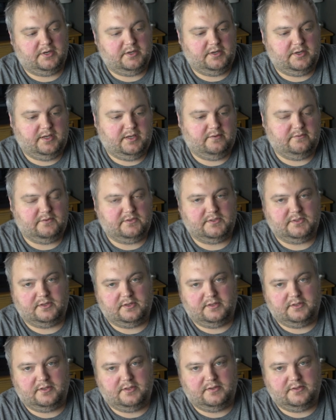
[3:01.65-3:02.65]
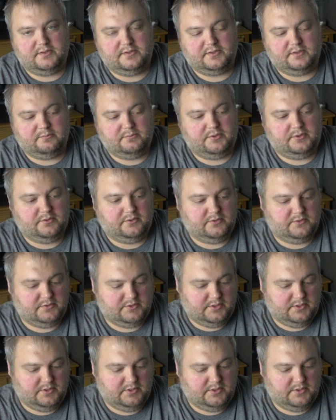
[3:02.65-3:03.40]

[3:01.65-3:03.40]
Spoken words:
I already have installed on this computer.